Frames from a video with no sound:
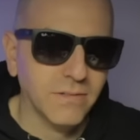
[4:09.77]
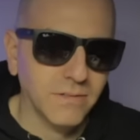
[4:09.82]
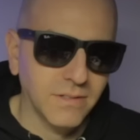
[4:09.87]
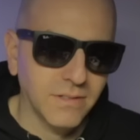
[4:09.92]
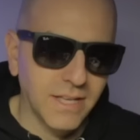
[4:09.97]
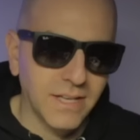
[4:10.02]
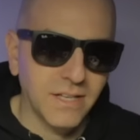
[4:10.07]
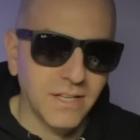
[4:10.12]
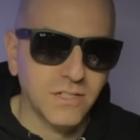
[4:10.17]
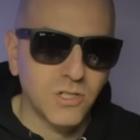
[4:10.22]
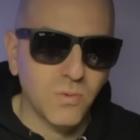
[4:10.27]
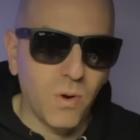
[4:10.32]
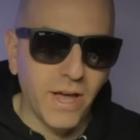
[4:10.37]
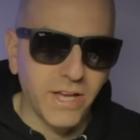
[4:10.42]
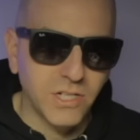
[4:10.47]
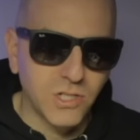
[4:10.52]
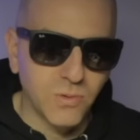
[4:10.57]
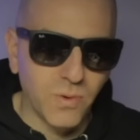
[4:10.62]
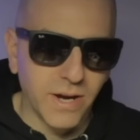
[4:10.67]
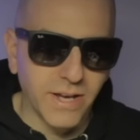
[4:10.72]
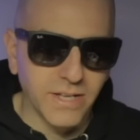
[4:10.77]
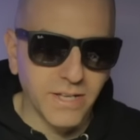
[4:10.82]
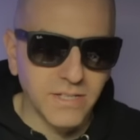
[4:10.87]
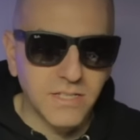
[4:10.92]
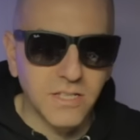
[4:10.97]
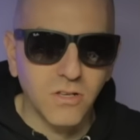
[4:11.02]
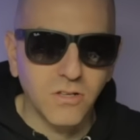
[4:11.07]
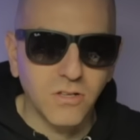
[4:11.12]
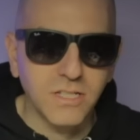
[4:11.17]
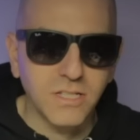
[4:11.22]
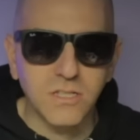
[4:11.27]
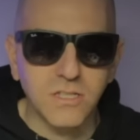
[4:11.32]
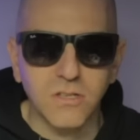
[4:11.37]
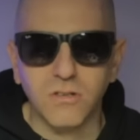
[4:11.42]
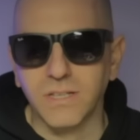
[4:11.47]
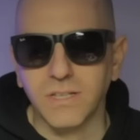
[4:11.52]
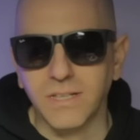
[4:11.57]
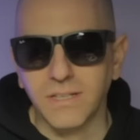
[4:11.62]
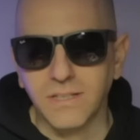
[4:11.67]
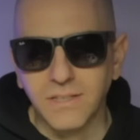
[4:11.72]
Shwaya, shwaya, slowly,
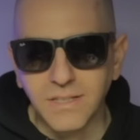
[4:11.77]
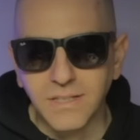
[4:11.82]
slowly.